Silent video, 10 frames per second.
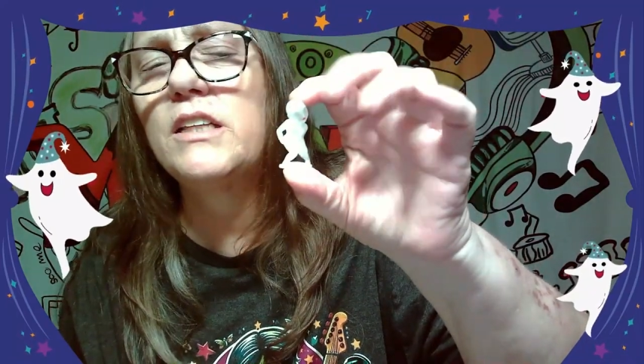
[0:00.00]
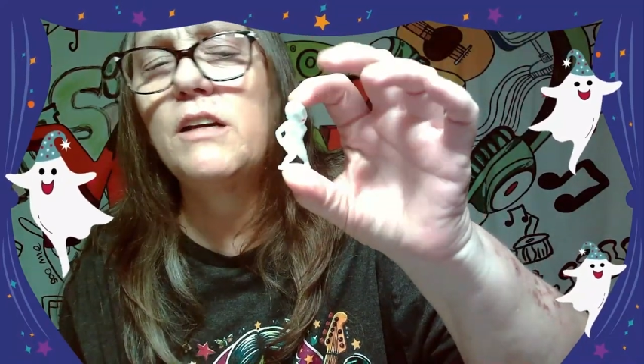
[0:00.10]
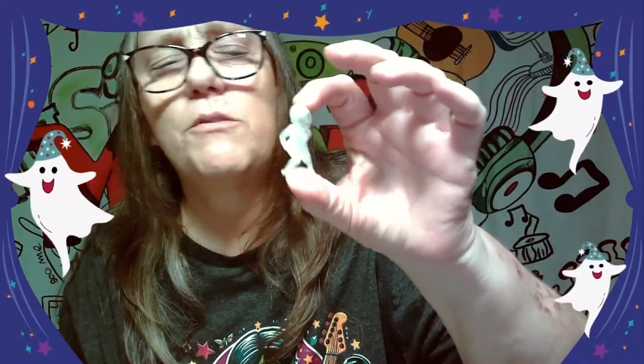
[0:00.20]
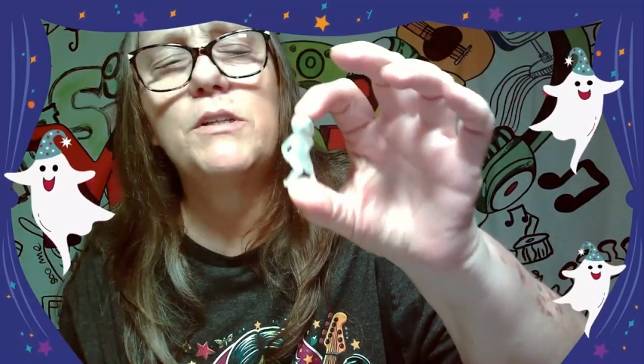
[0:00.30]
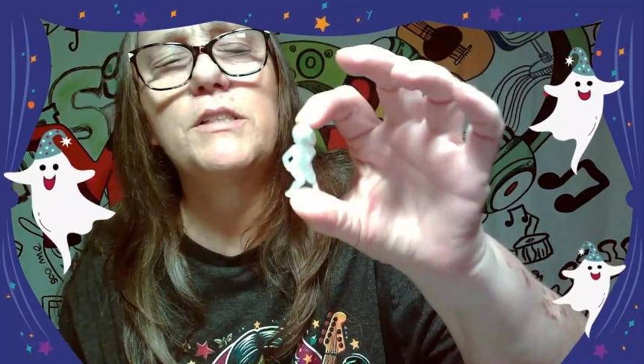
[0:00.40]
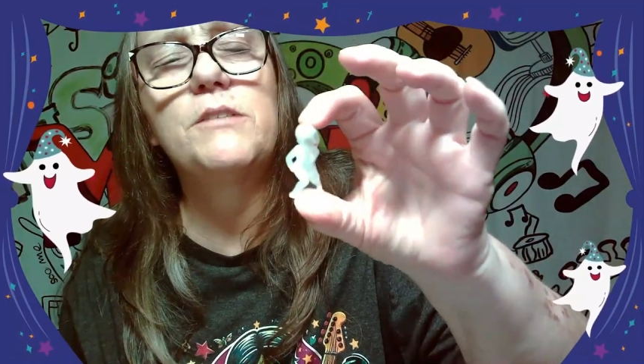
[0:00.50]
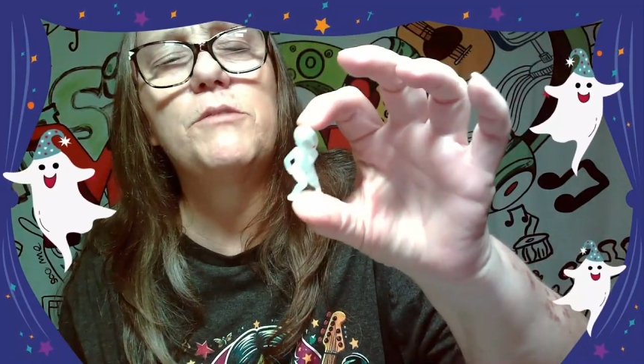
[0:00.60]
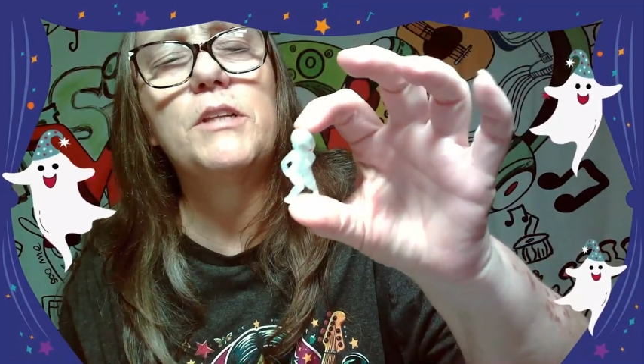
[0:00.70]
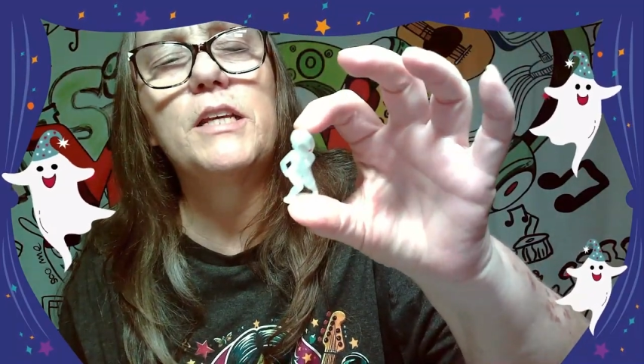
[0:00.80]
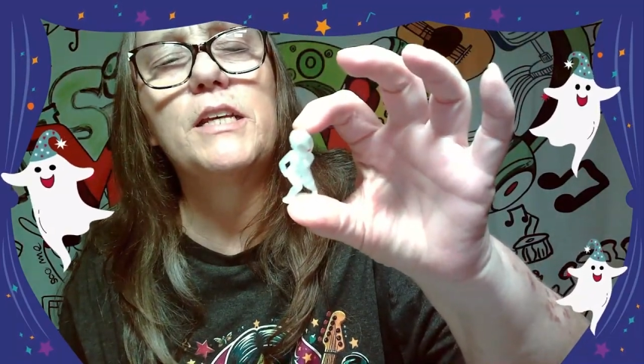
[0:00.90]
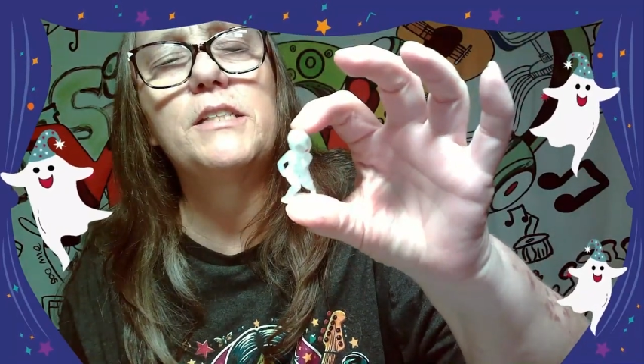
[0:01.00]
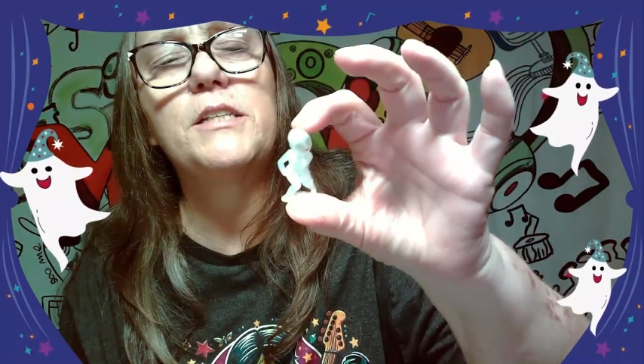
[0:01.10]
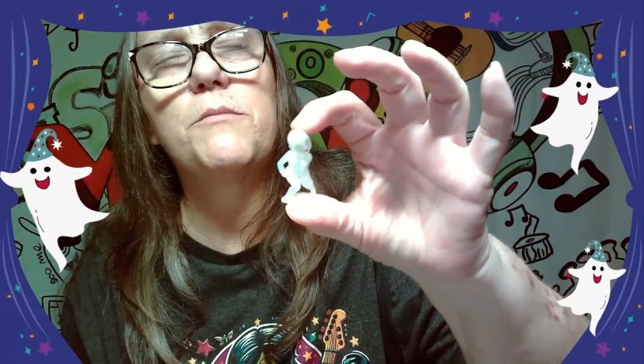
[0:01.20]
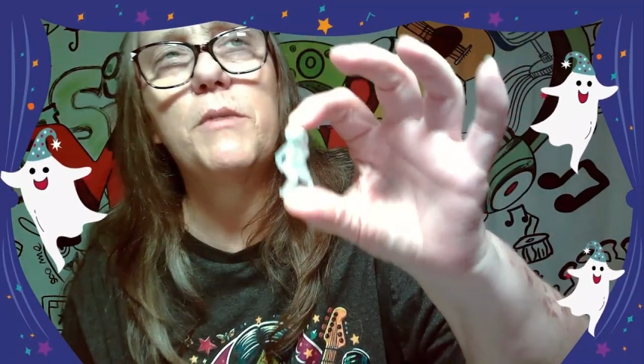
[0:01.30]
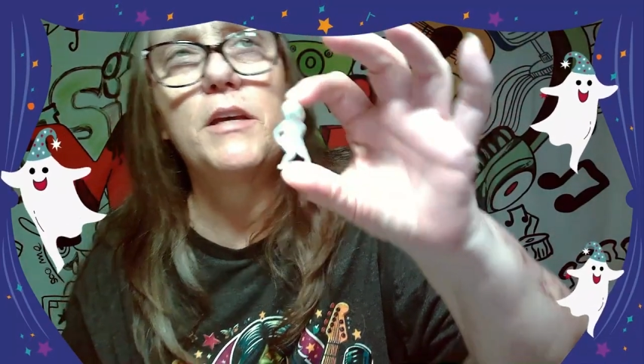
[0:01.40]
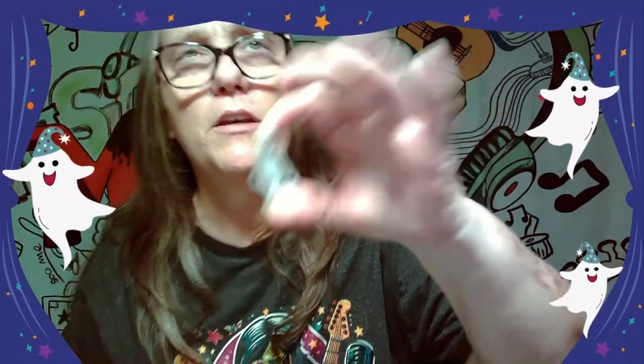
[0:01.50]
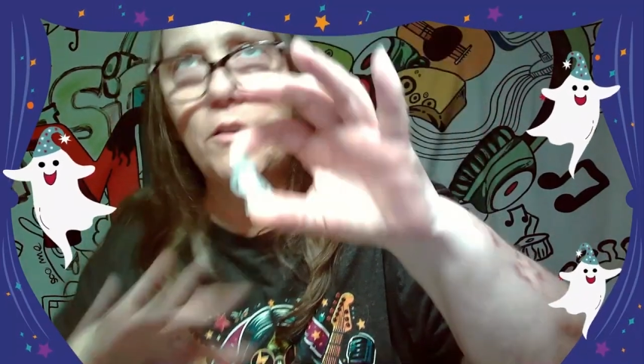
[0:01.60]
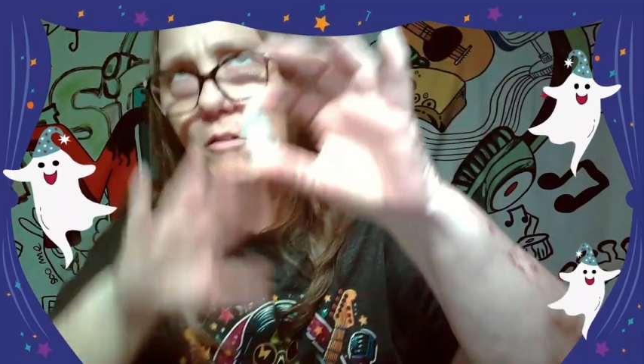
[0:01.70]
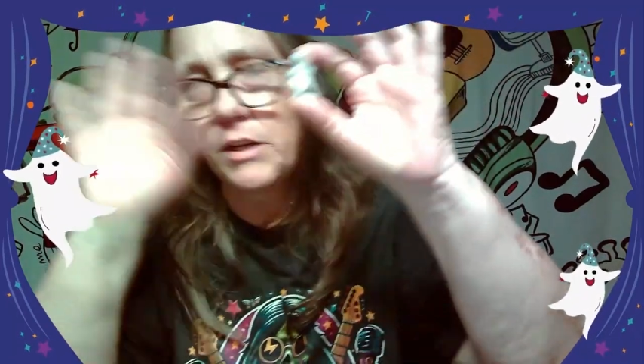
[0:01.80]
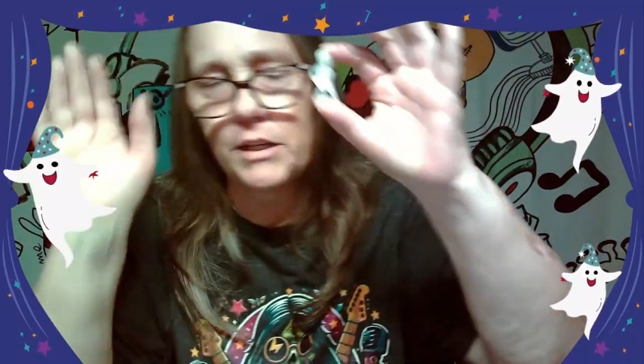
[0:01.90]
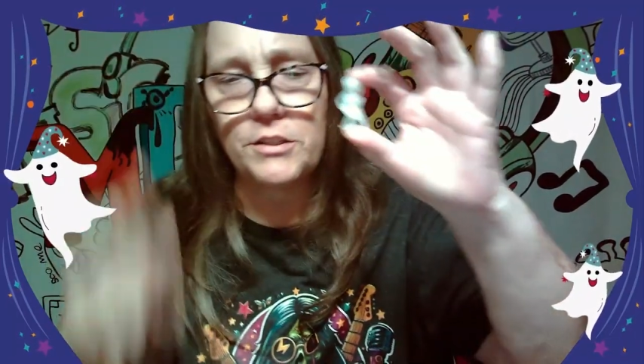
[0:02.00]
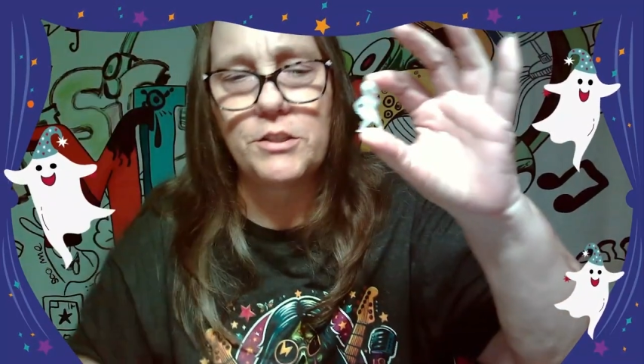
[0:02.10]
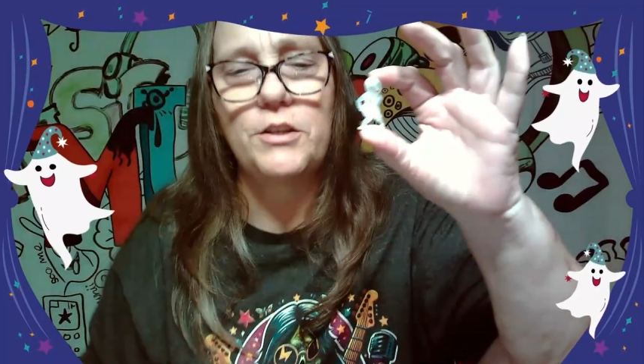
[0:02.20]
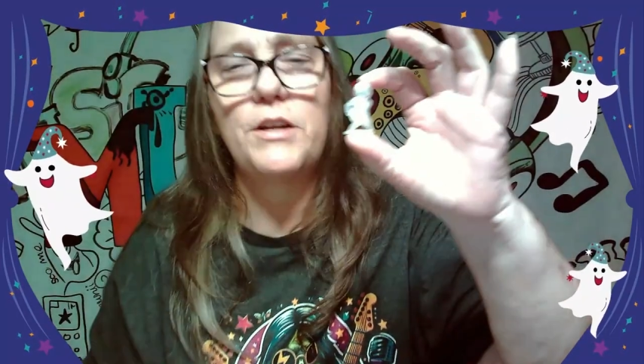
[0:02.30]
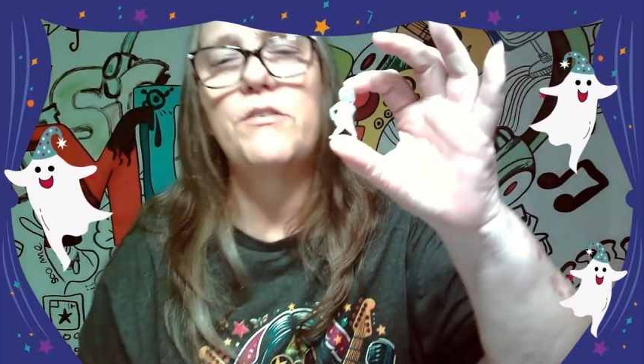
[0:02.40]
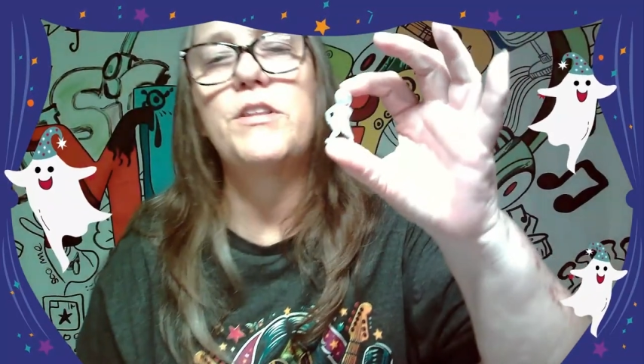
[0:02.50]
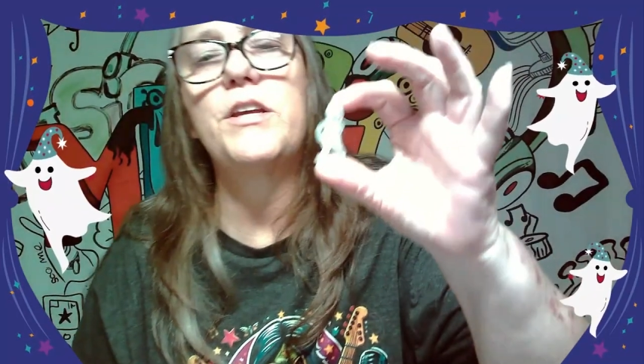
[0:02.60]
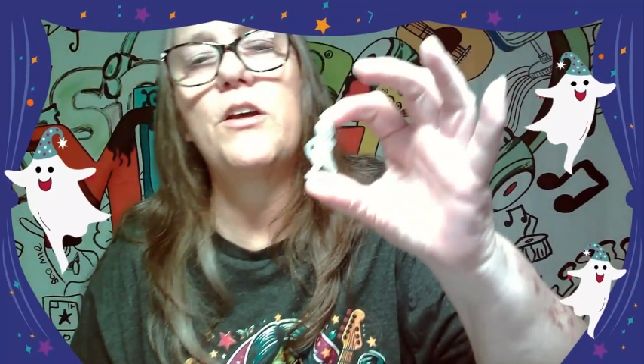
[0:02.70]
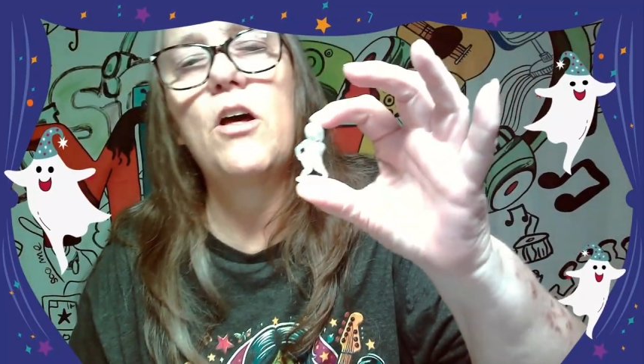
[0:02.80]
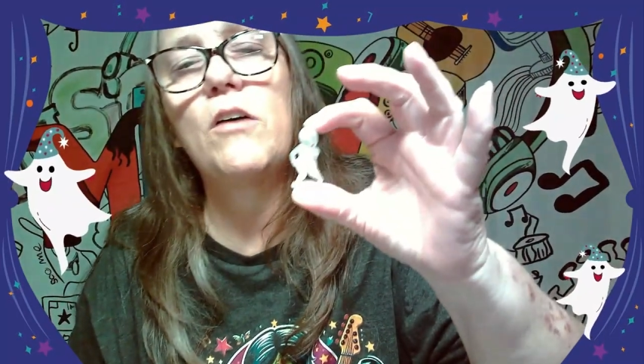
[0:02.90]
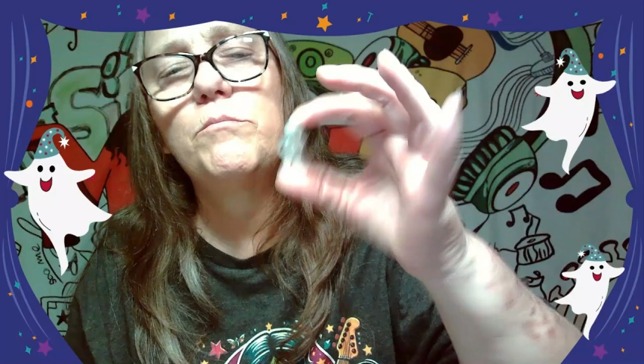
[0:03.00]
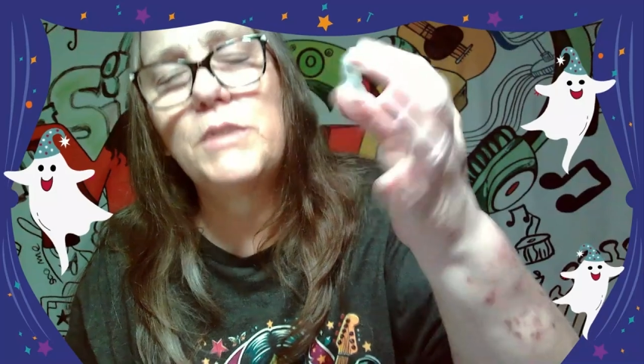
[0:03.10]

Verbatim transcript: It wasn't really easy to make it glow, and I had to turn everything off.